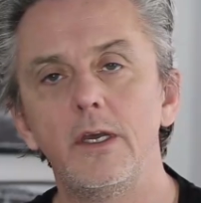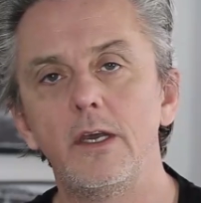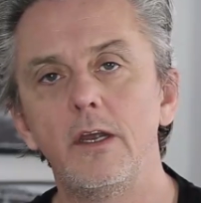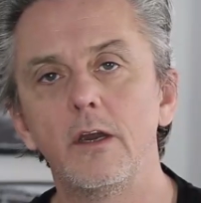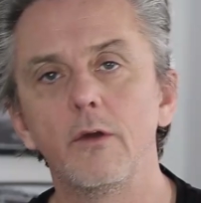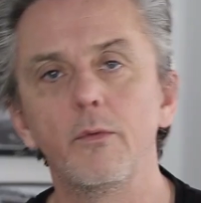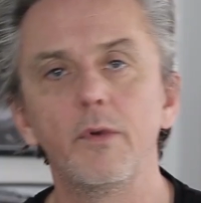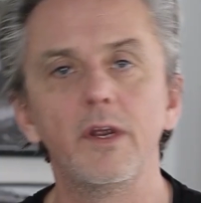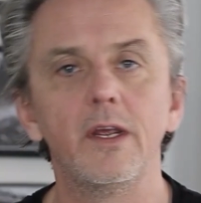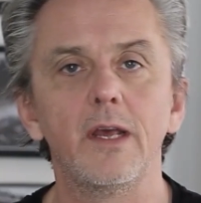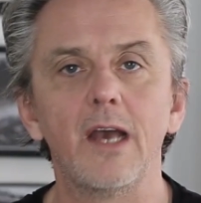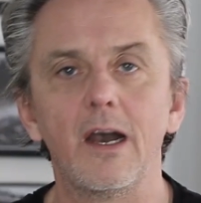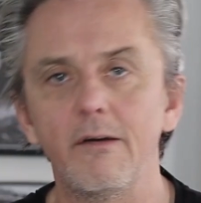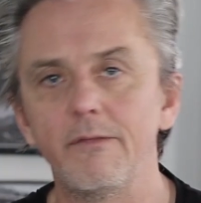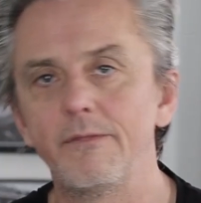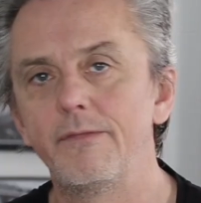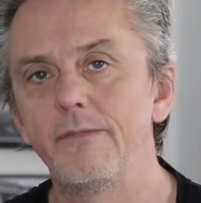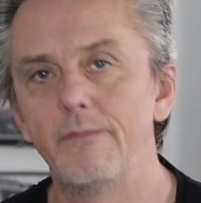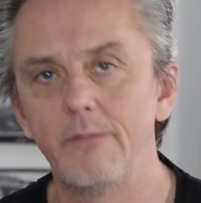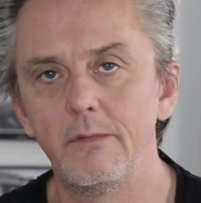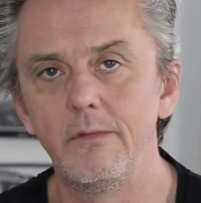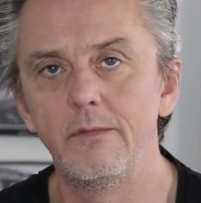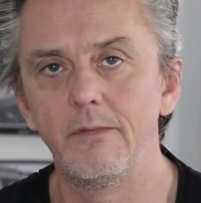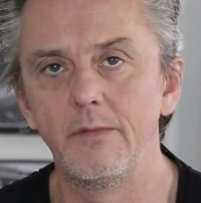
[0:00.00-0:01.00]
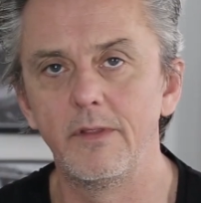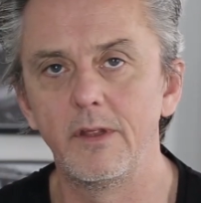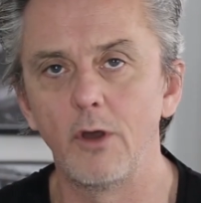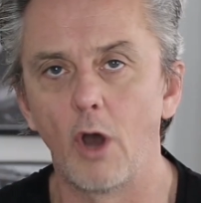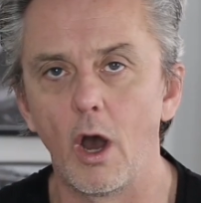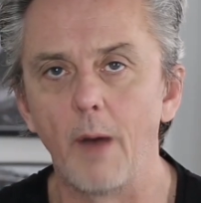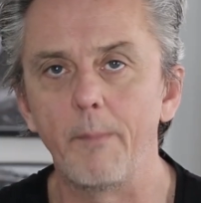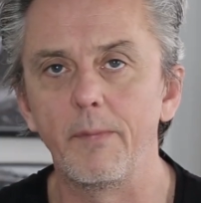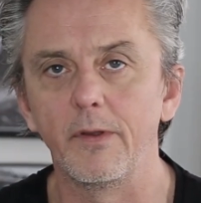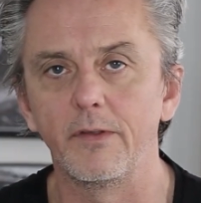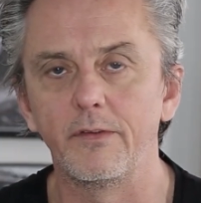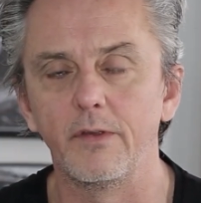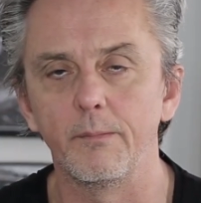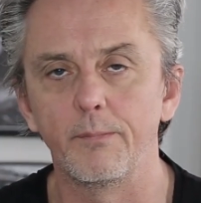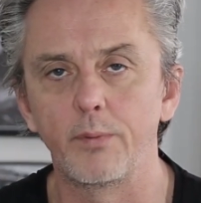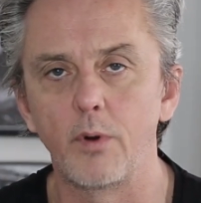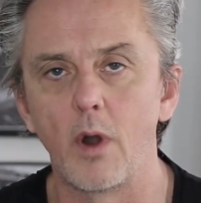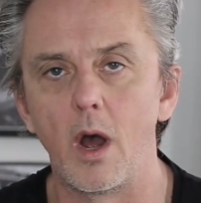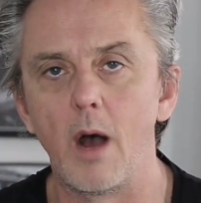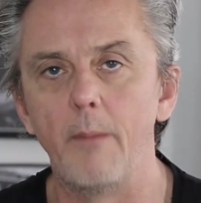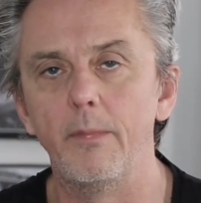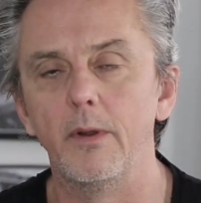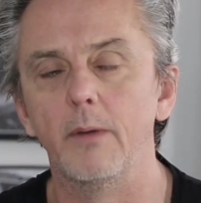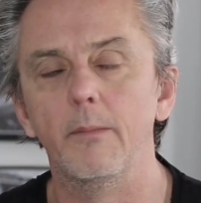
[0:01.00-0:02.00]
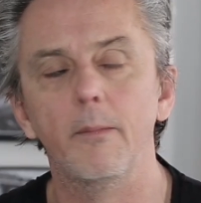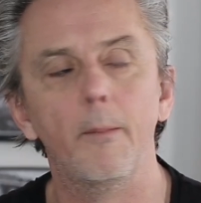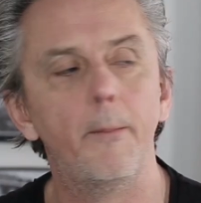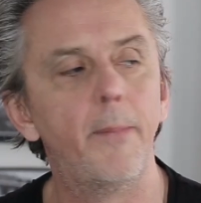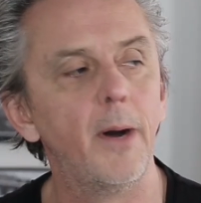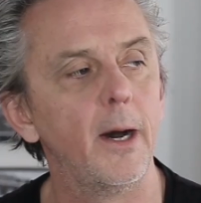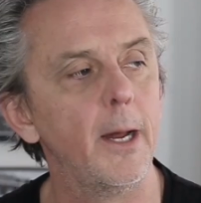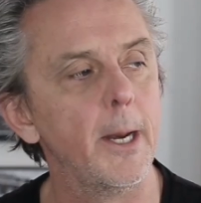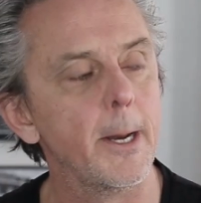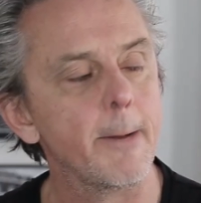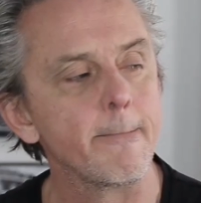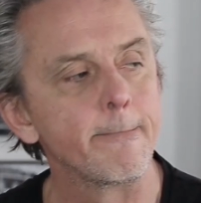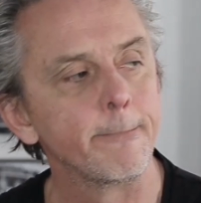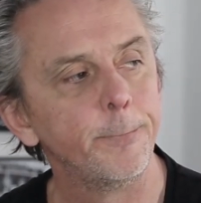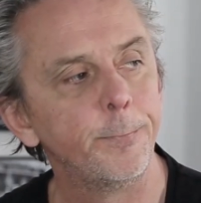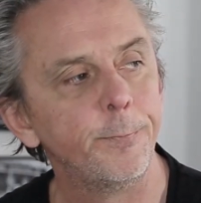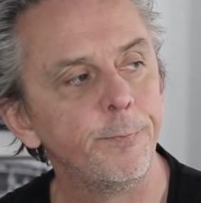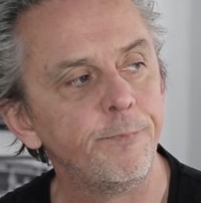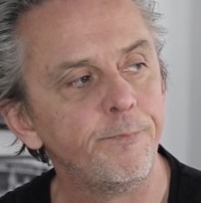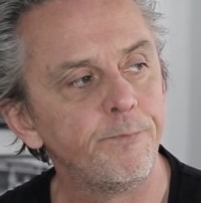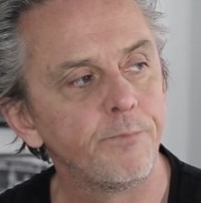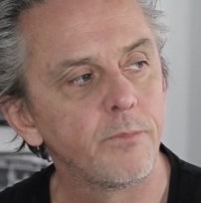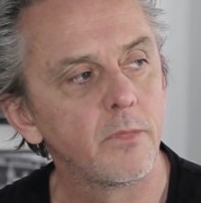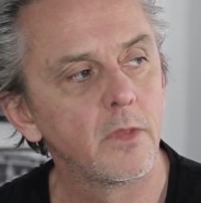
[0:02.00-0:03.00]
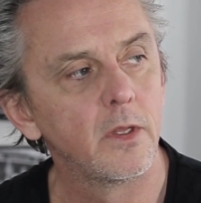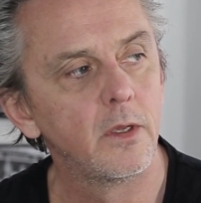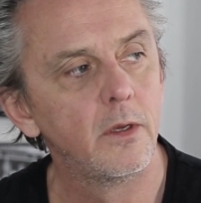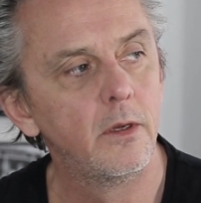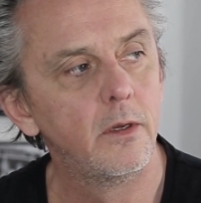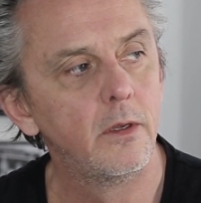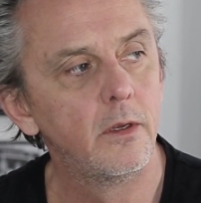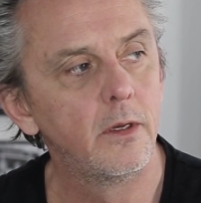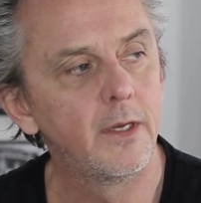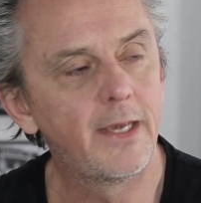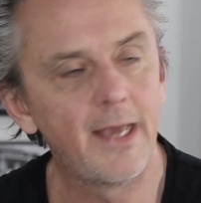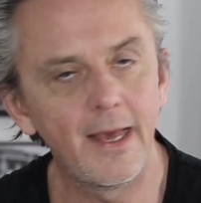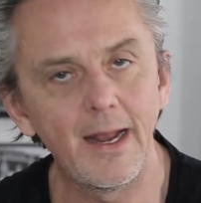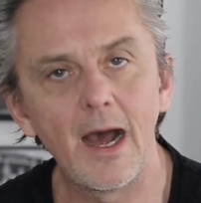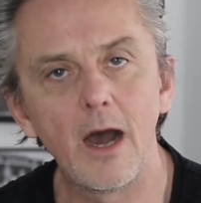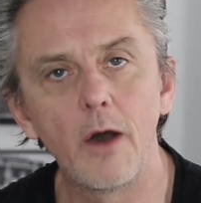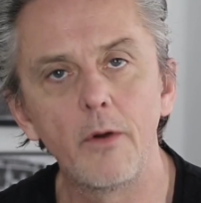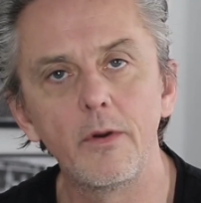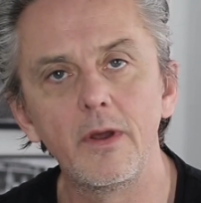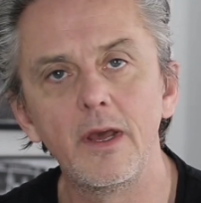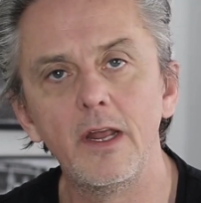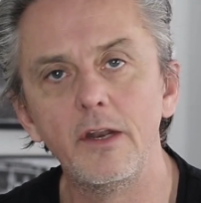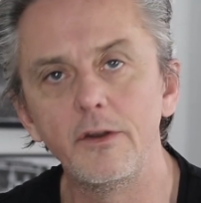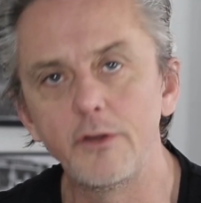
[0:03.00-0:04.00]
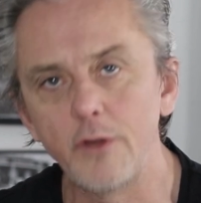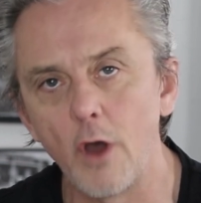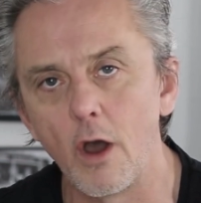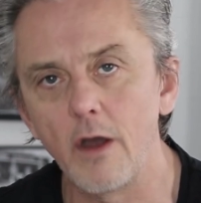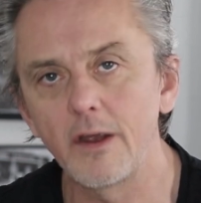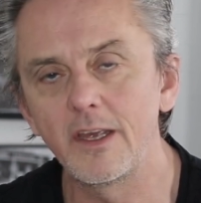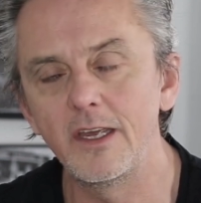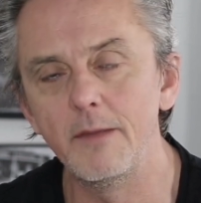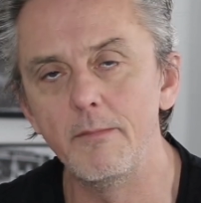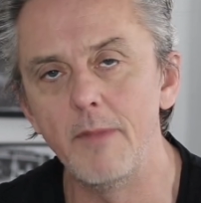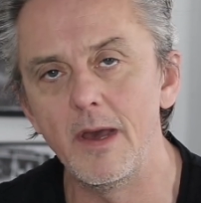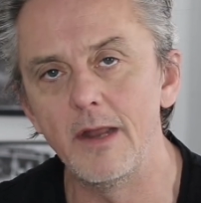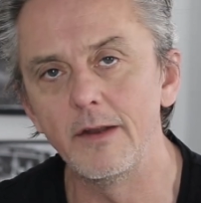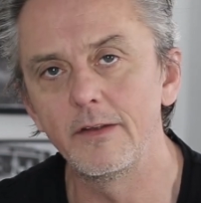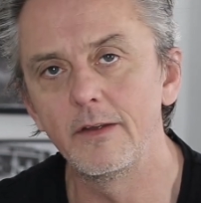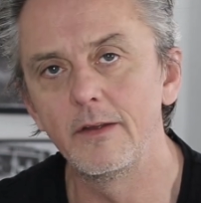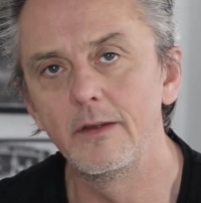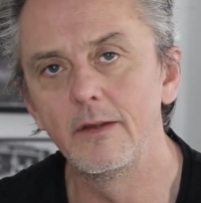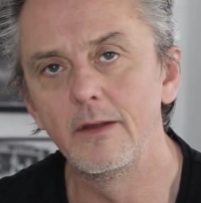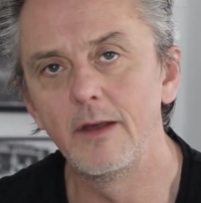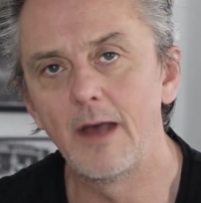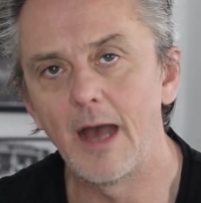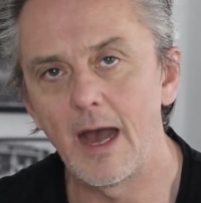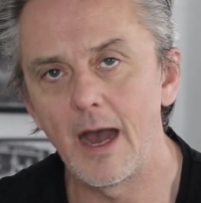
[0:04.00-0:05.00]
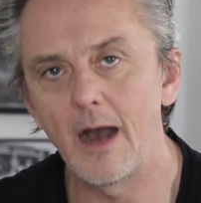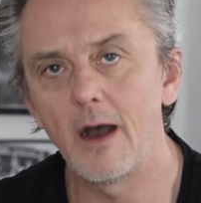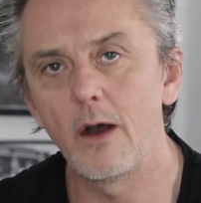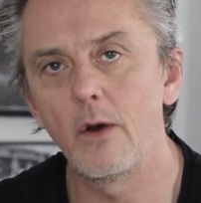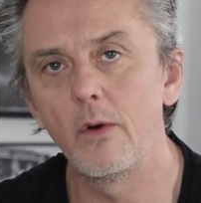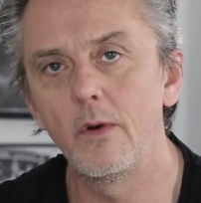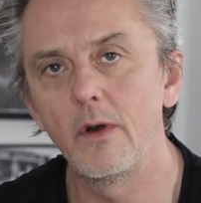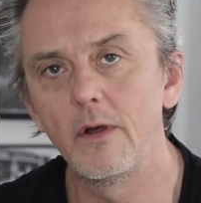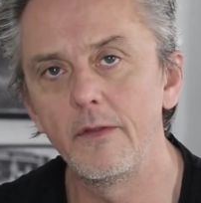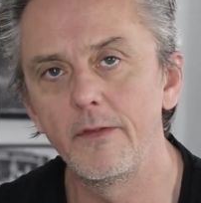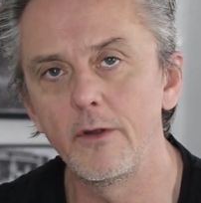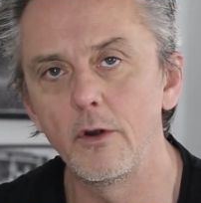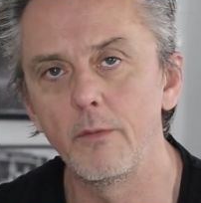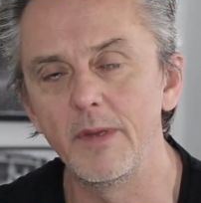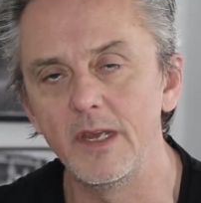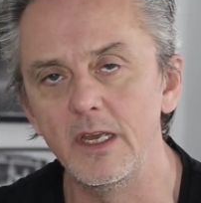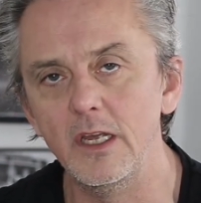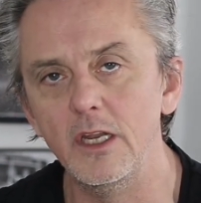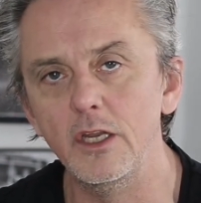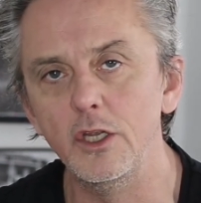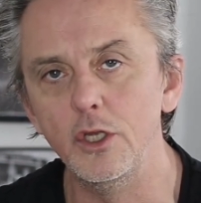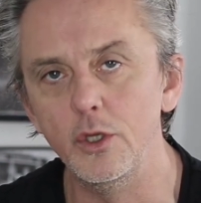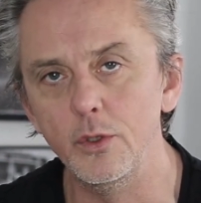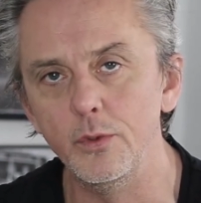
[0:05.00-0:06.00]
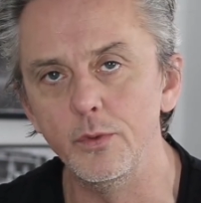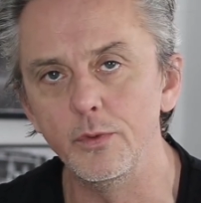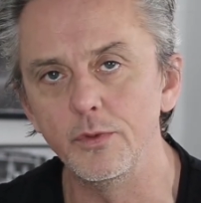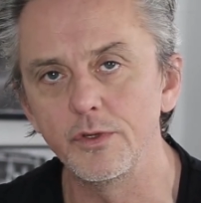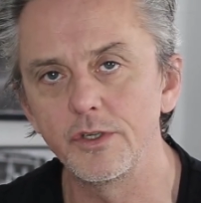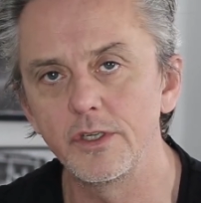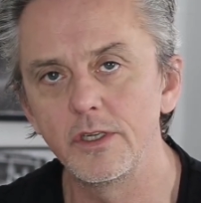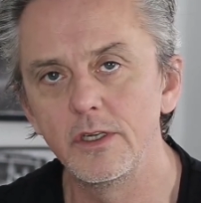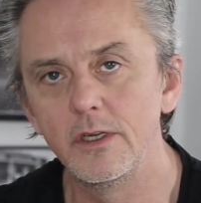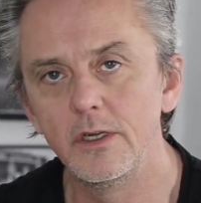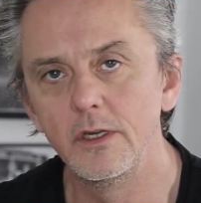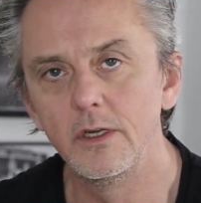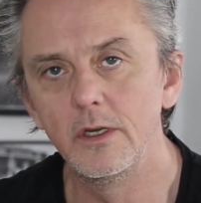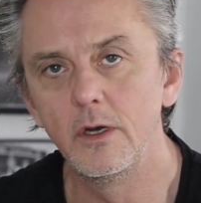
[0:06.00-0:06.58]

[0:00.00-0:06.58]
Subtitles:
here we have the opposite problem, but get out and document how they're being used.